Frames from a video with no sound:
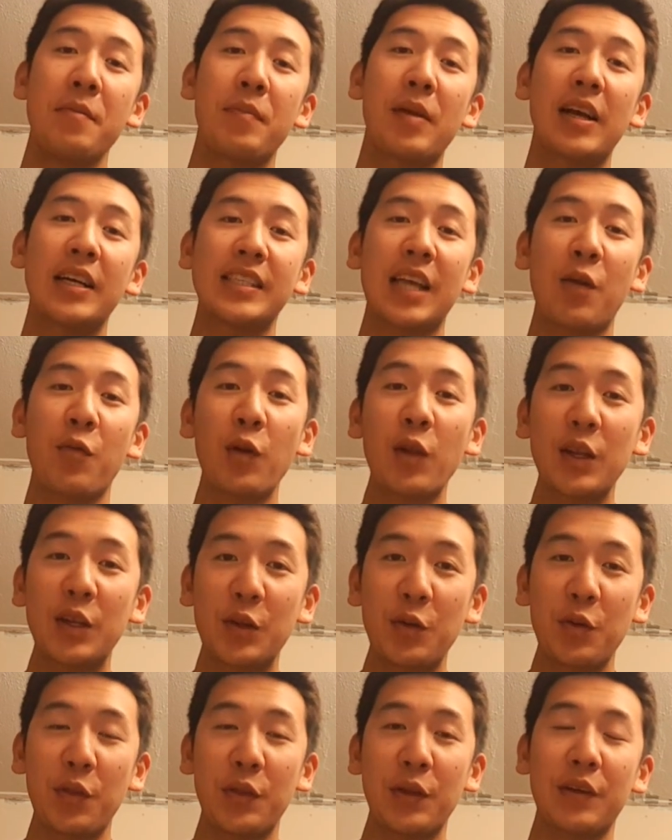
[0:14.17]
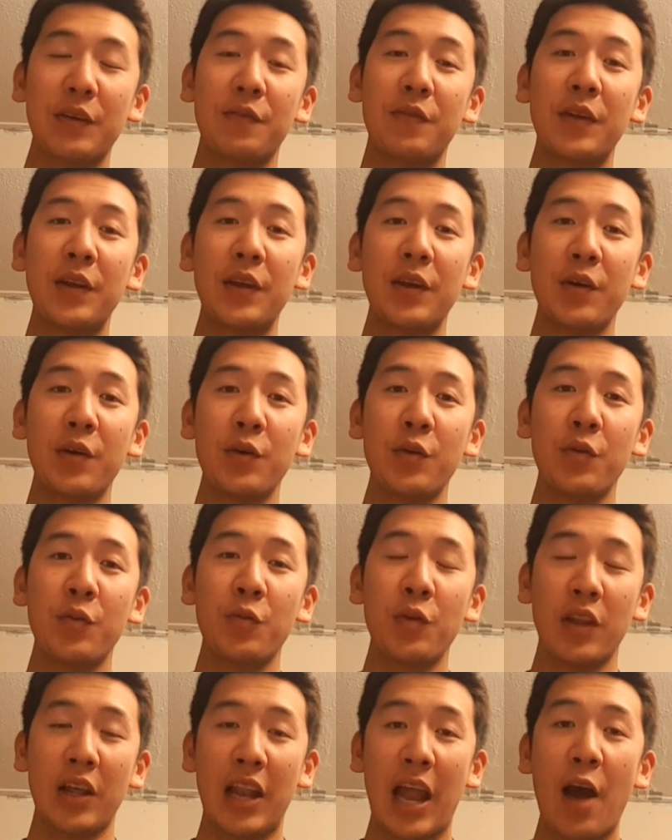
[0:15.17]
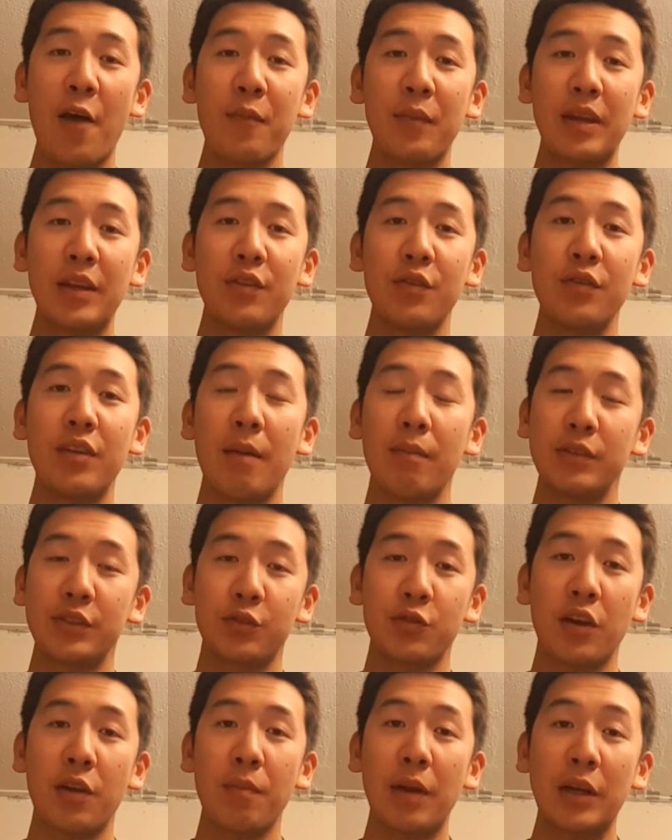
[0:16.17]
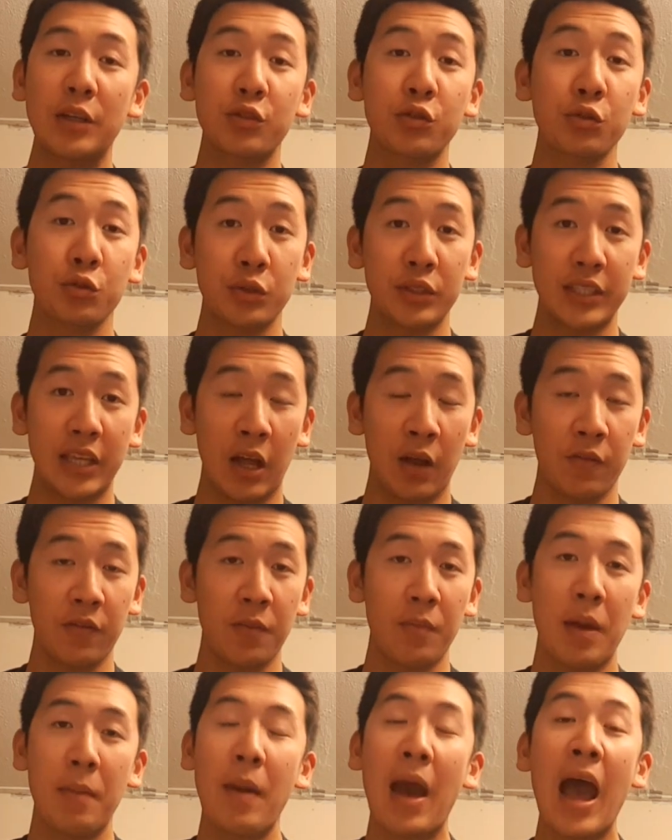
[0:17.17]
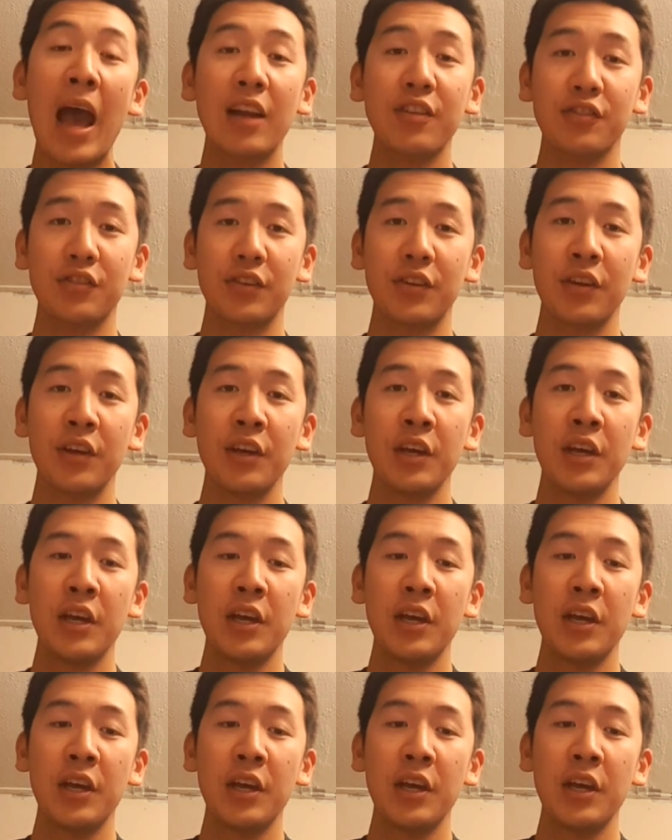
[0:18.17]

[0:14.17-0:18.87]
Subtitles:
because I really do think a video will allow me to demonstrate my true self and my passion